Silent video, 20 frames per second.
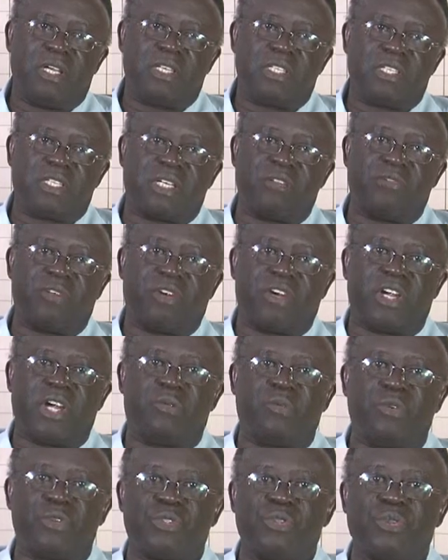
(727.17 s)
Such
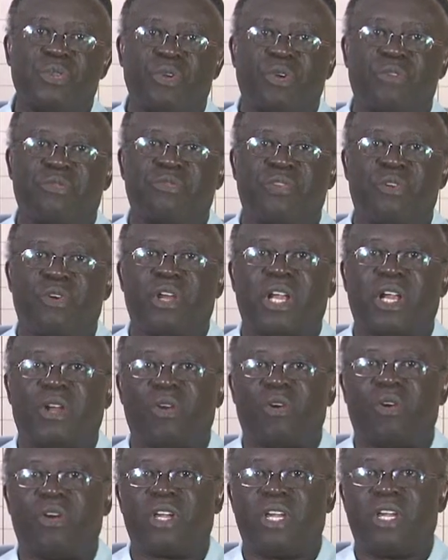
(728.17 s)
variables do not fall
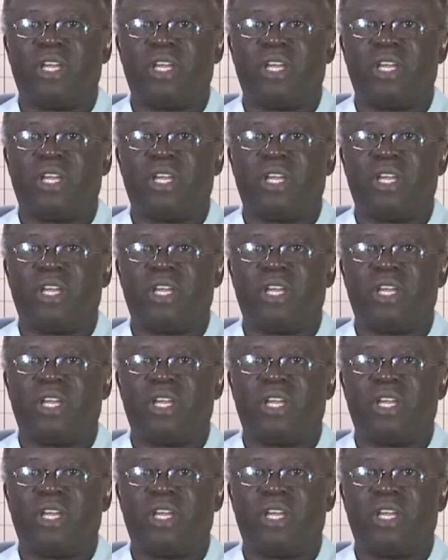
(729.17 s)
along